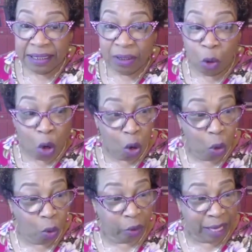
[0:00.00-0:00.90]

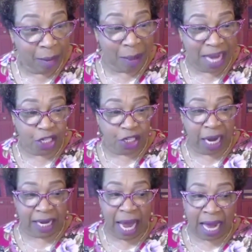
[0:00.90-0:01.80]
Ooh, Reba
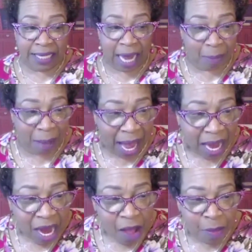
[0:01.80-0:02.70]
Shekataba.
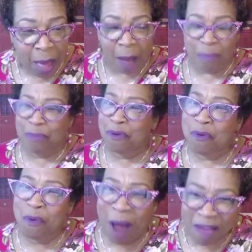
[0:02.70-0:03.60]
The
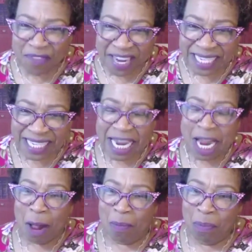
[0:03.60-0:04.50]
prophet
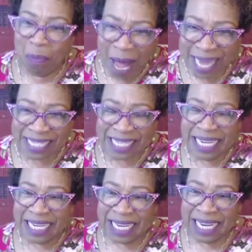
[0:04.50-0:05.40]
must
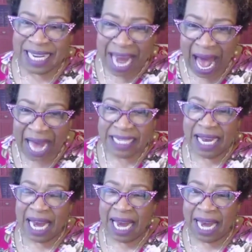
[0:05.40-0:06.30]
not
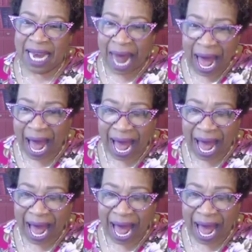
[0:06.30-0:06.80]
lie.